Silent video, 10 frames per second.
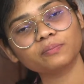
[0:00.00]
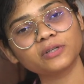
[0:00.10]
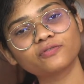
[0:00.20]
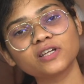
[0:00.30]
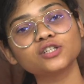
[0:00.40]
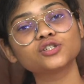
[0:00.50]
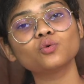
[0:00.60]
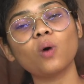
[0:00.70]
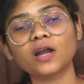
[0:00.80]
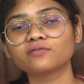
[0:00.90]
between
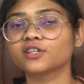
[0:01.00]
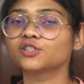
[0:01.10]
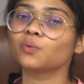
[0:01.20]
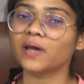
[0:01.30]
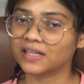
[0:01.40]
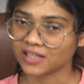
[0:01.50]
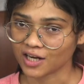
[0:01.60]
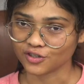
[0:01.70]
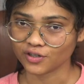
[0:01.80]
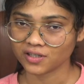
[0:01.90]
200 to
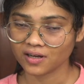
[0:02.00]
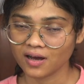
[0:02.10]
800,